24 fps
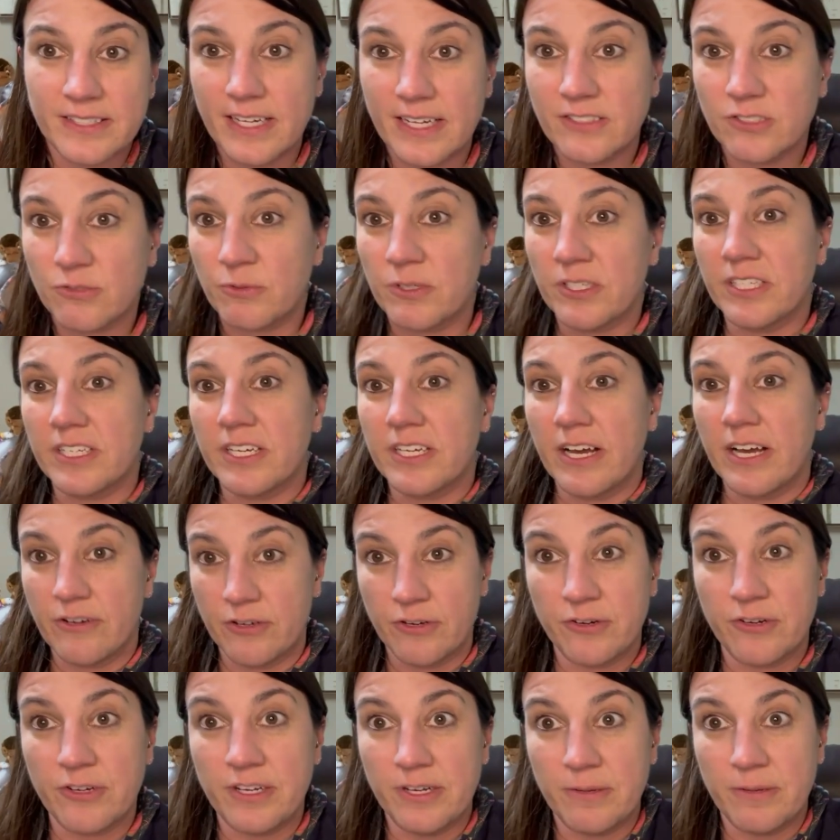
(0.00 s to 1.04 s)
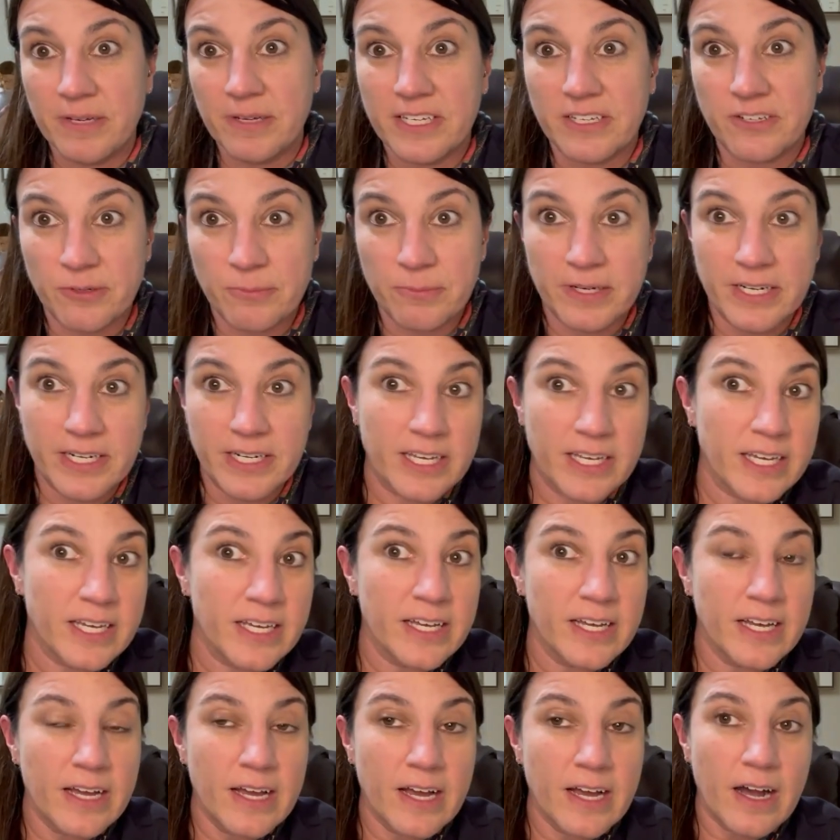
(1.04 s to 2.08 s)
That's really how you're going to make your money,
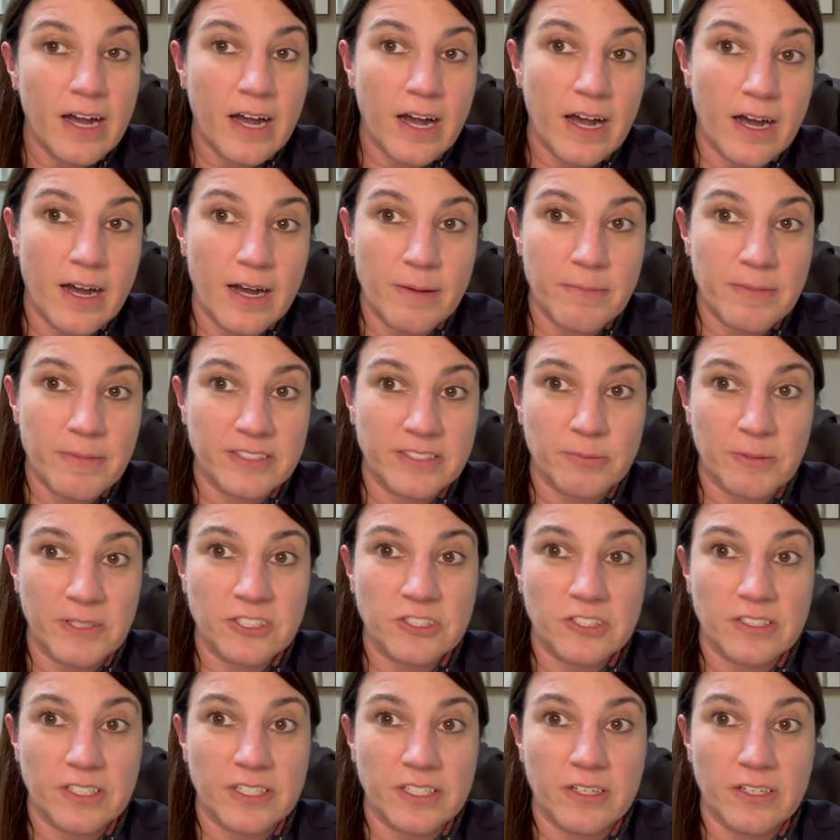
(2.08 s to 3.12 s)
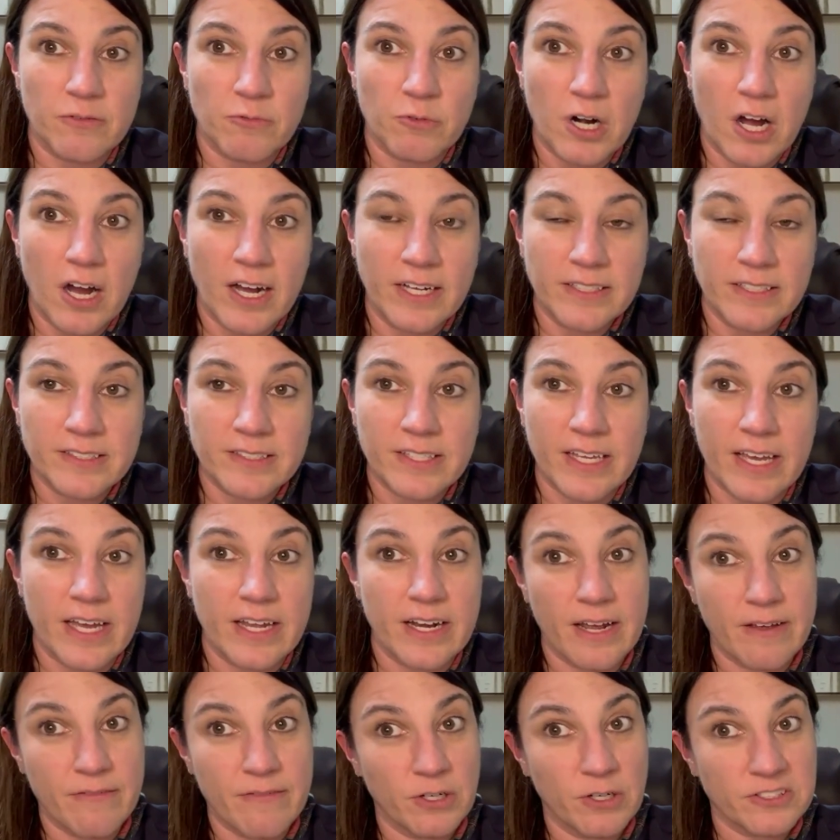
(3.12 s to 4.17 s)
especially at Ross.
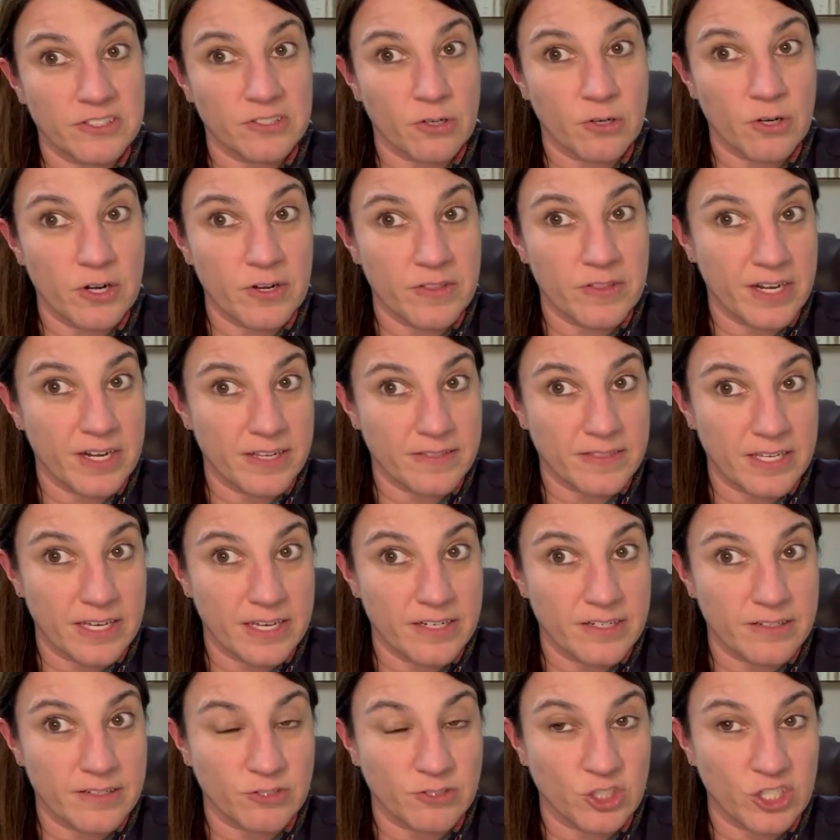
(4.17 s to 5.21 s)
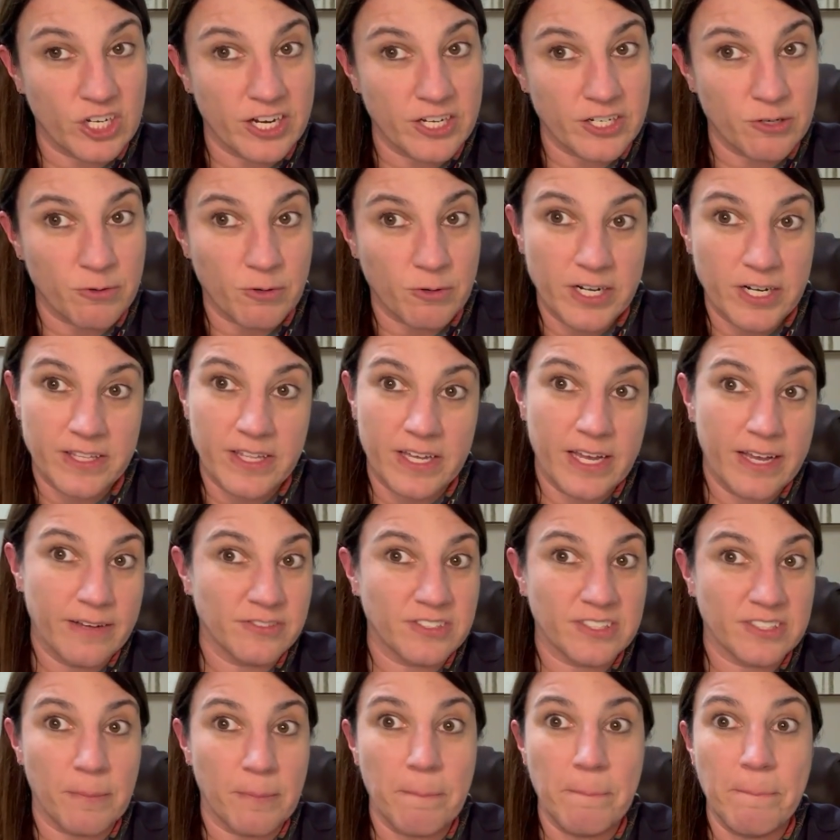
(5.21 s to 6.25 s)
And I've also heard that at the end of January, they have
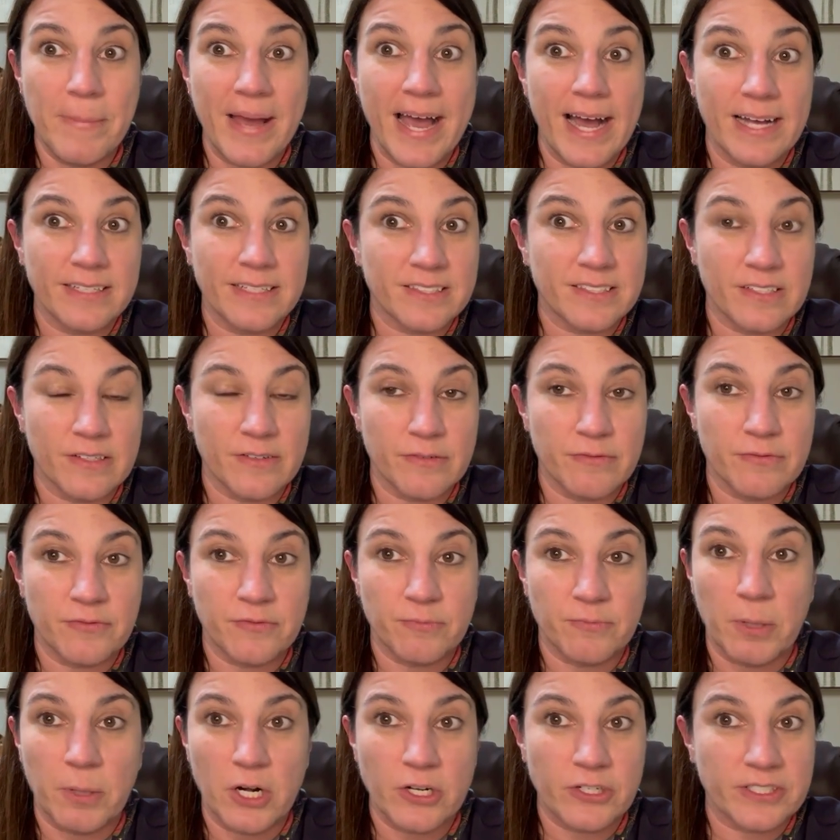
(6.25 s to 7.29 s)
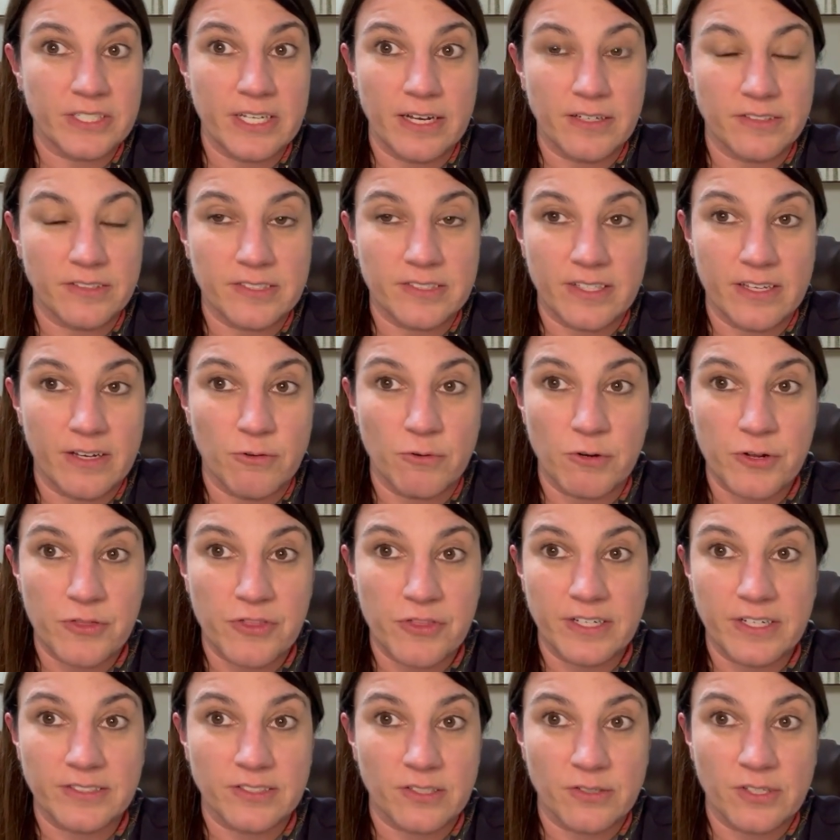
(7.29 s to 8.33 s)
some massive markdown sale where
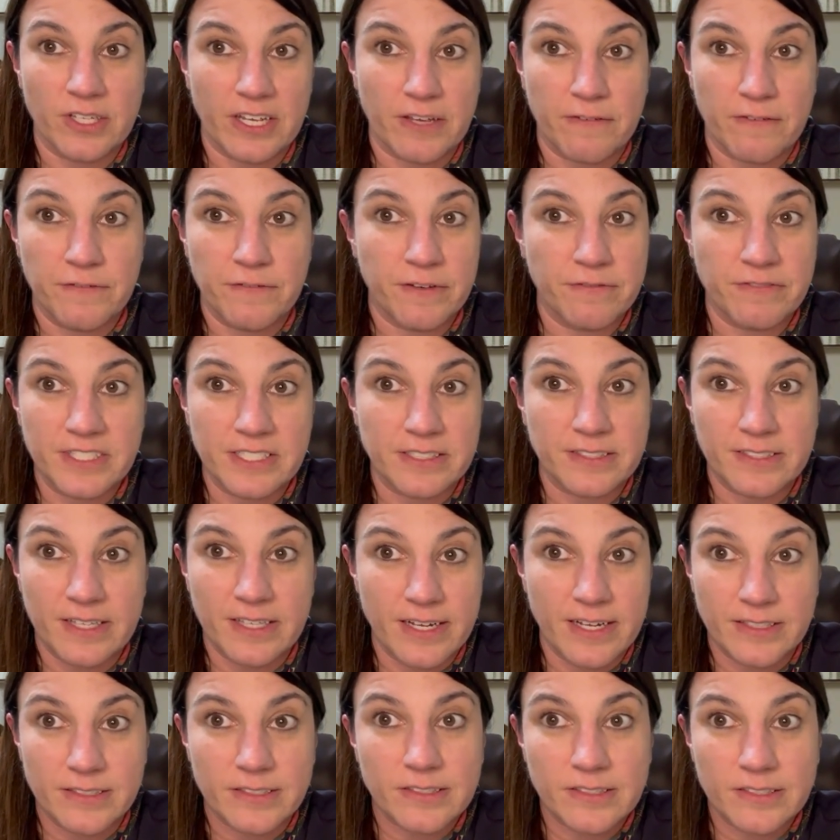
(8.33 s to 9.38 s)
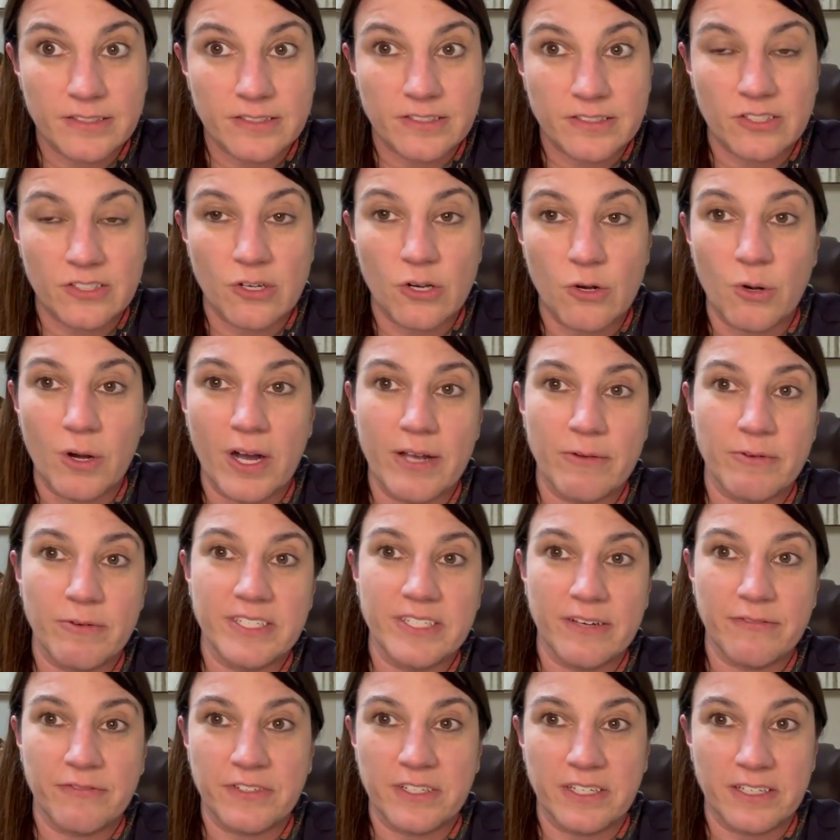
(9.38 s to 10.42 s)
things are like 50 cents. So I would
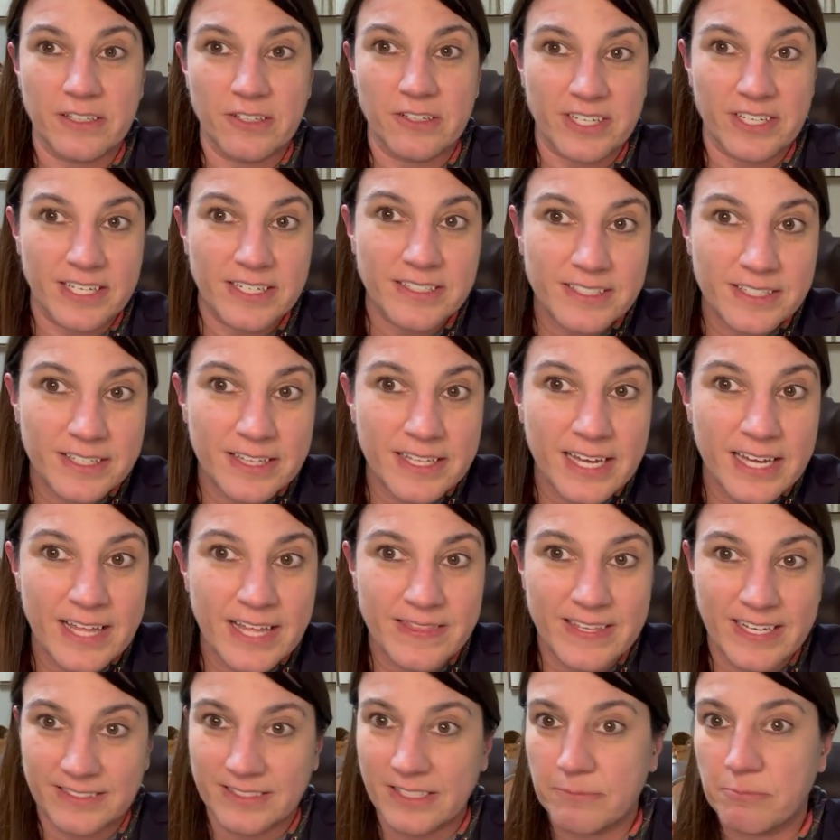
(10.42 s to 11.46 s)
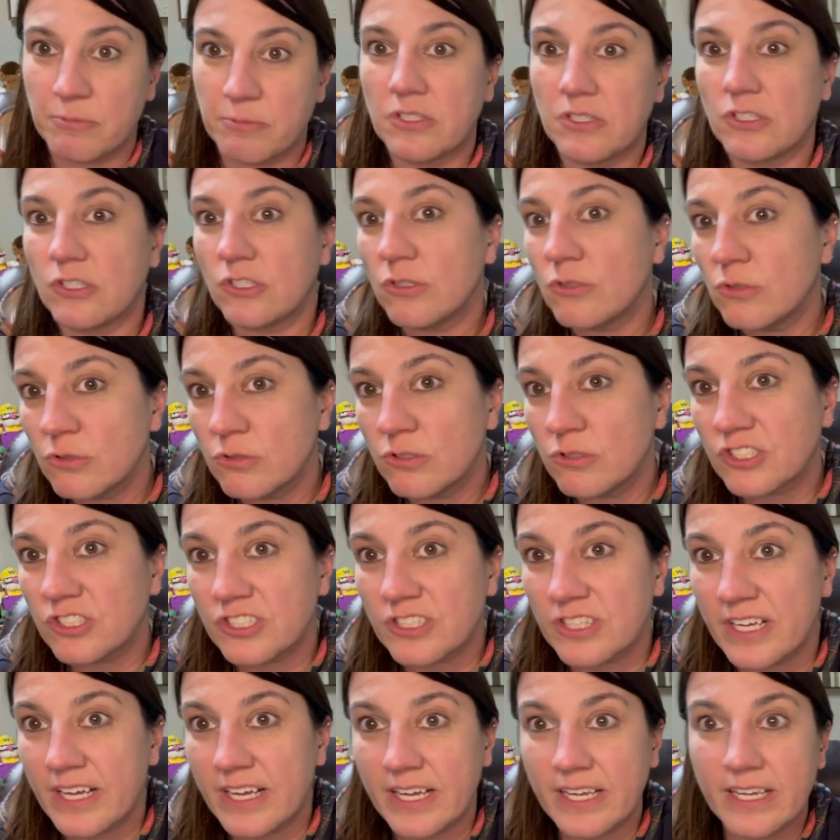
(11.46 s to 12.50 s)
definitely look into that. That's a huge
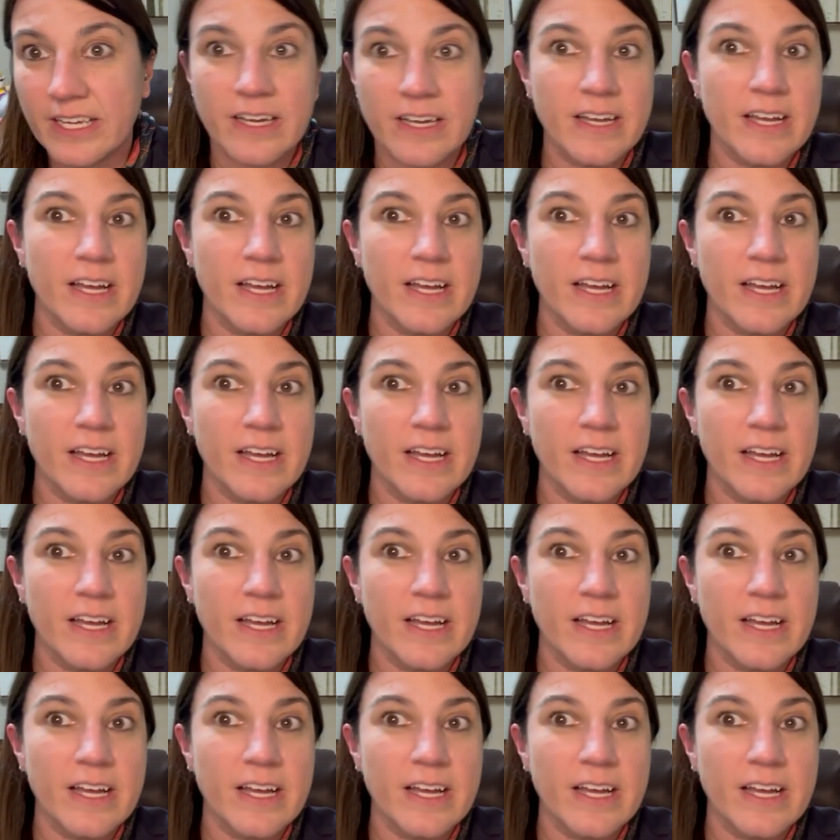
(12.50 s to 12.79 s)
thing.